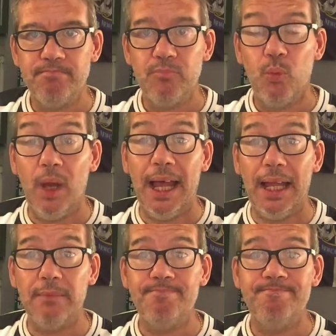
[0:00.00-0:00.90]

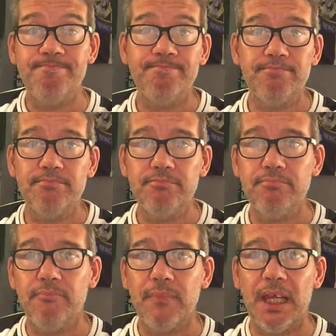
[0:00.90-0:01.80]
Well,
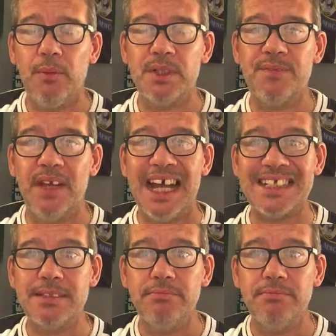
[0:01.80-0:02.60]
it was flat.